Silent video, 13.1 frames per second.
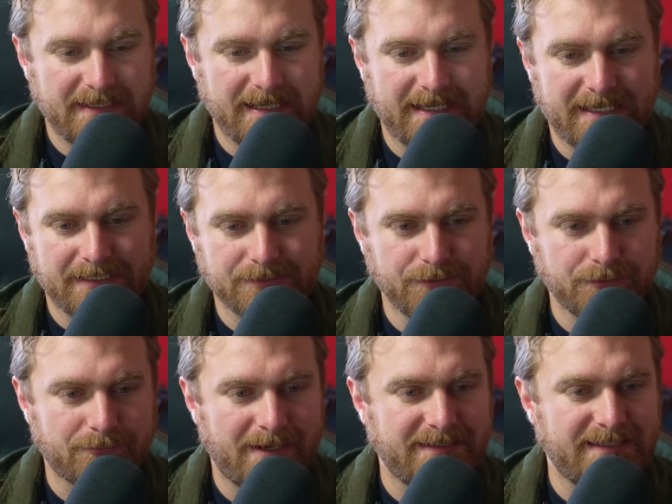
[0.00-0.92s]
uh,
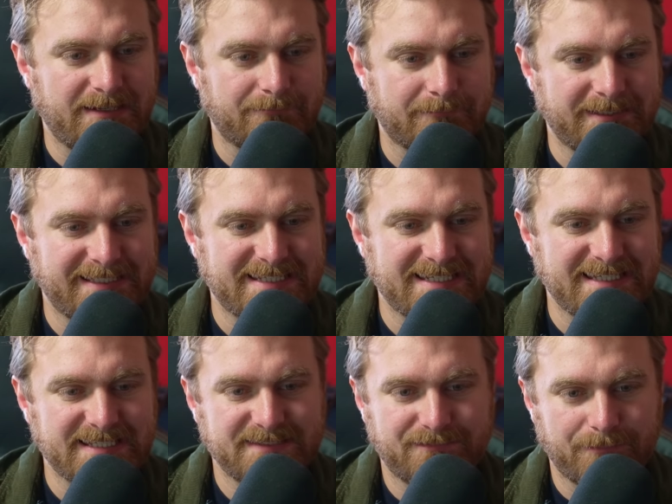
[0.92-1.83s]
Ukraine then released
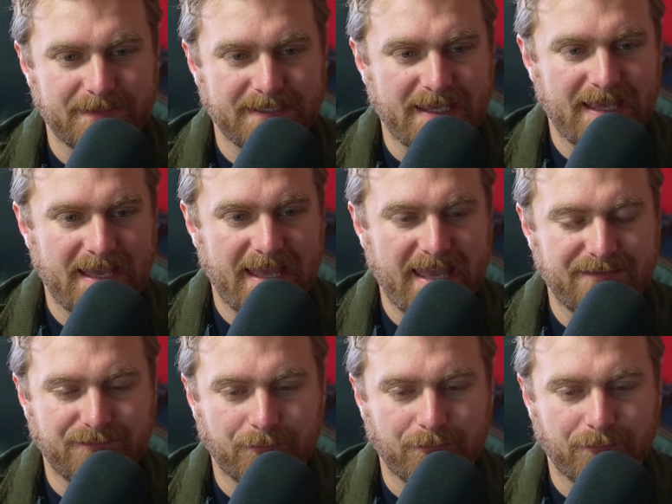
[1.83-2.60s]
this from the Air